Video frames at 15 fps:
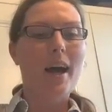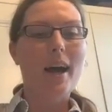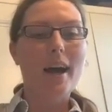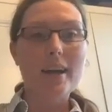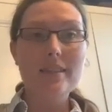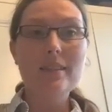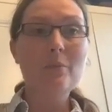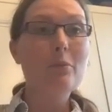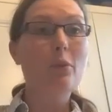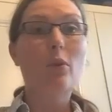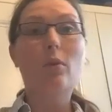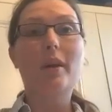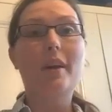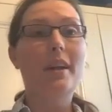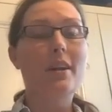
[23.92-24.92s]
As some of you
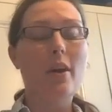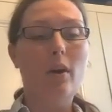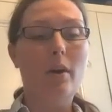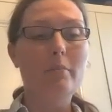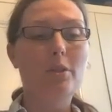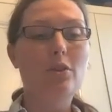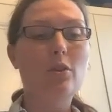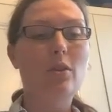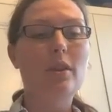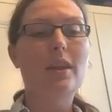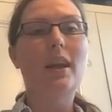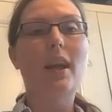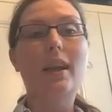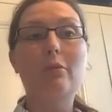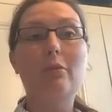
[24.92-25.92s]
already know, I'm sure, the
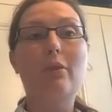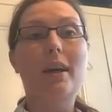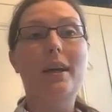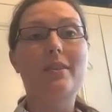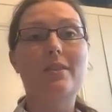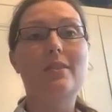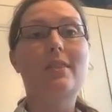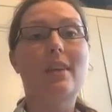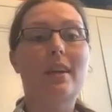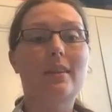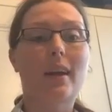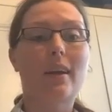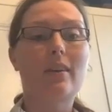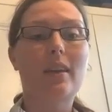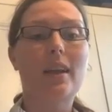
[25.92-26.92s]
nullifiers in South
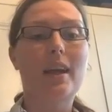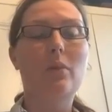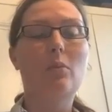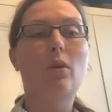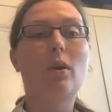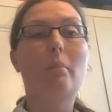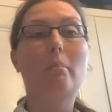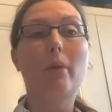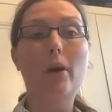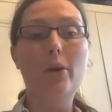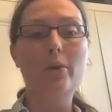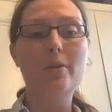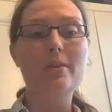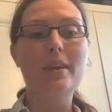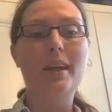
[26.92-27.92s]
Carolina were a
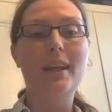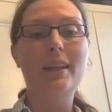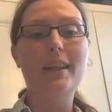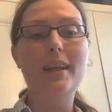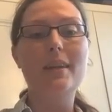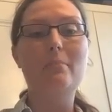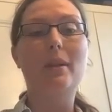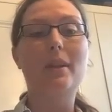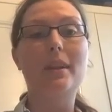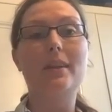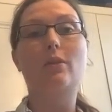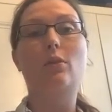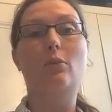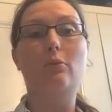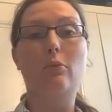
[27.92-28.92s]
potent elite
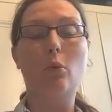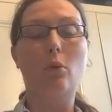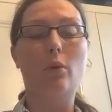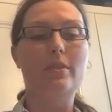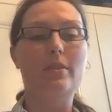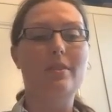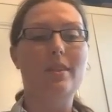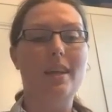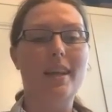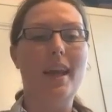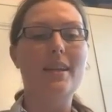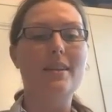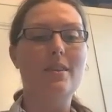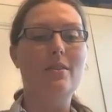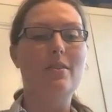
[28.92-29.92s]
political force in
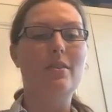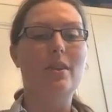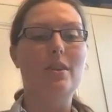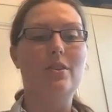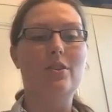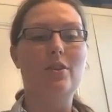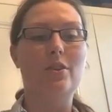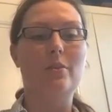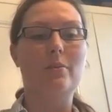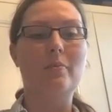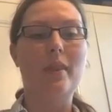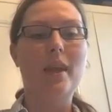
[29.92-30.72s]
1832,